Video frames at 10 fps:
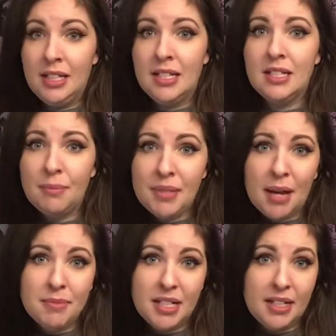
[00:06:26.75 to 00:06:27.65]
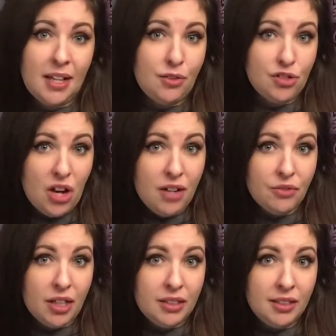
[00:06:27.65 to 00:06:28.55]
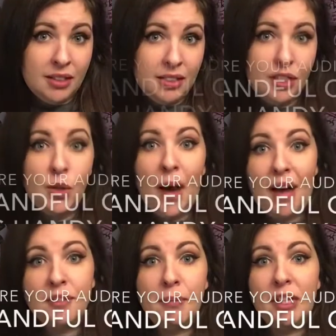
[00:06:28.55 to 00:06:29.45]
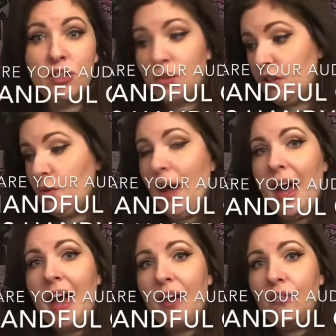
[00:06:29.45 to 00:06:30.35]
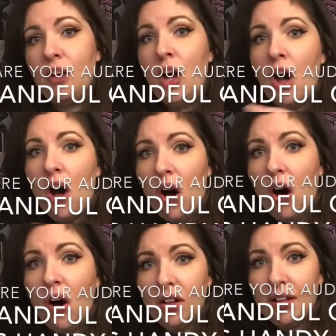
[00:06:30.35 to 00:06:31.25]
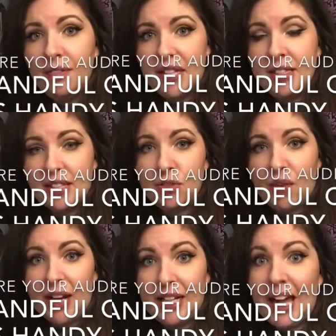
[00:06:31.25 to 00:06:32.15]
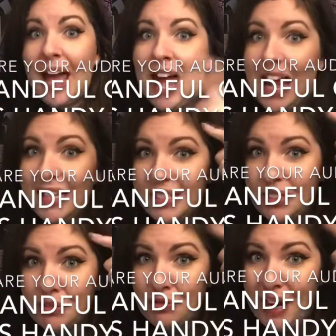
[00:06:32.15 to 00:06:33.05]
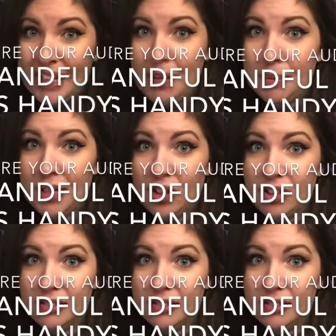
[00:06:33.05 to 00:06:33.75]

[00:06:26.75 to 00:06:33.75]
Sometimes in another genre. You have to make sure you have all of these things ready and ready up here.